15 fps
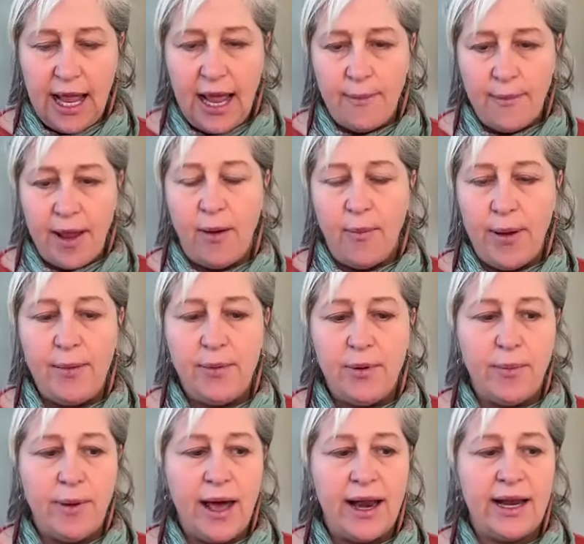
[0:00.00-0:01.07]
our
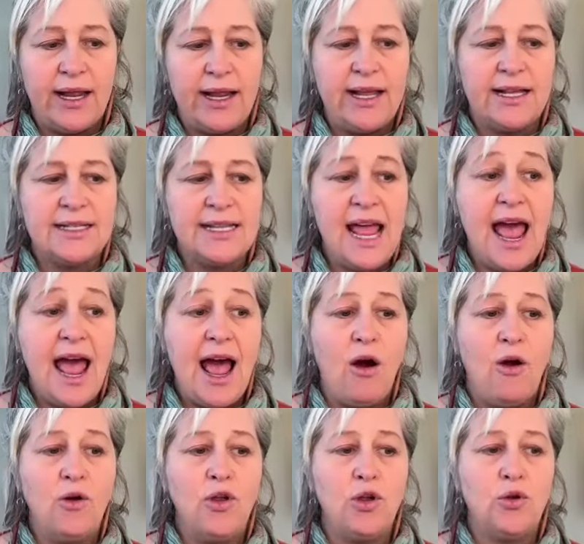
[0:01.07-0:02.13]
people about it, is
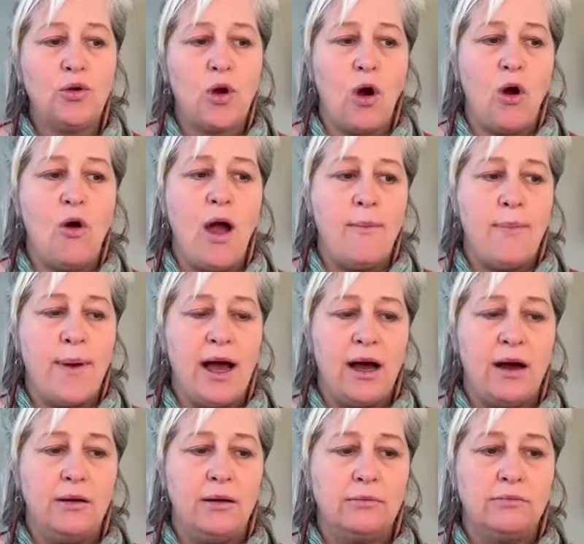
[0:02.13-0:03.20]
how you go
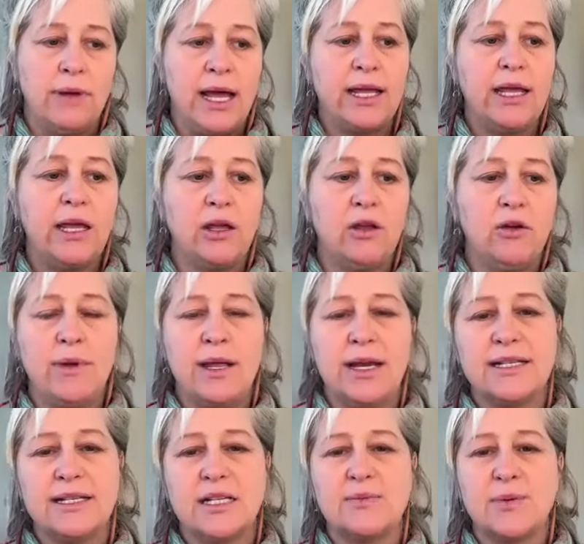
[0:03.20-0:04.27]
about making your
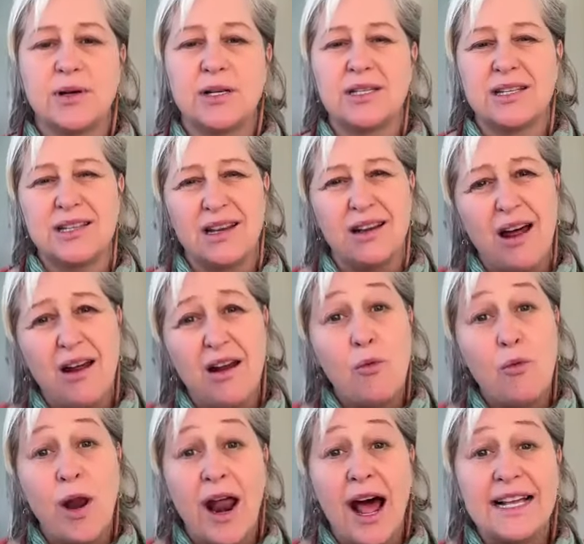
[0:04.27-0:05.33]
medicines, because there's
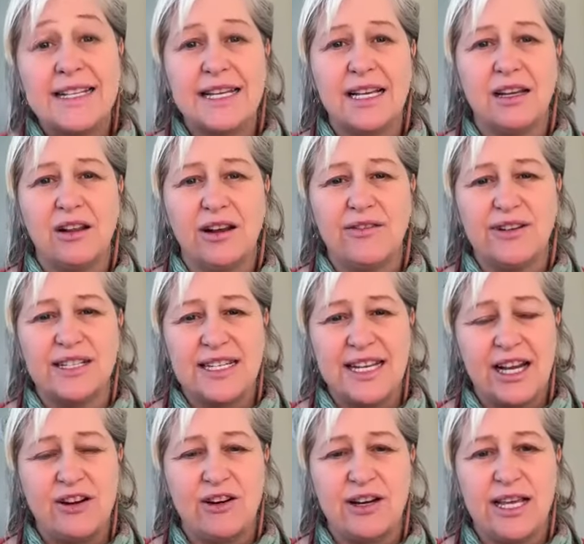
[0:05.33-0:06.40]
what I see, a lot of
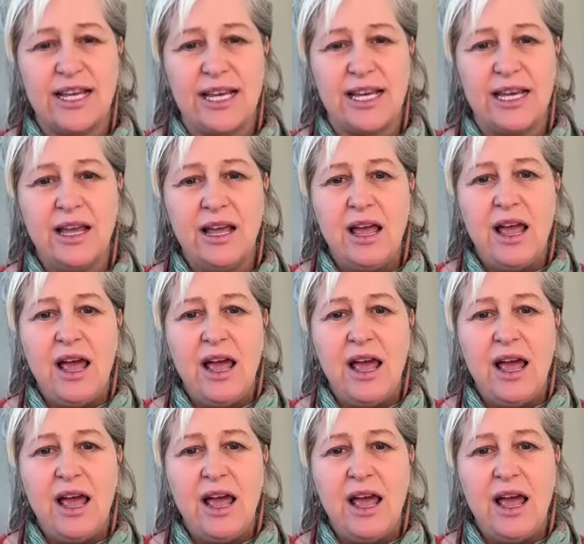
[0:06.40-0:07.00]
integrity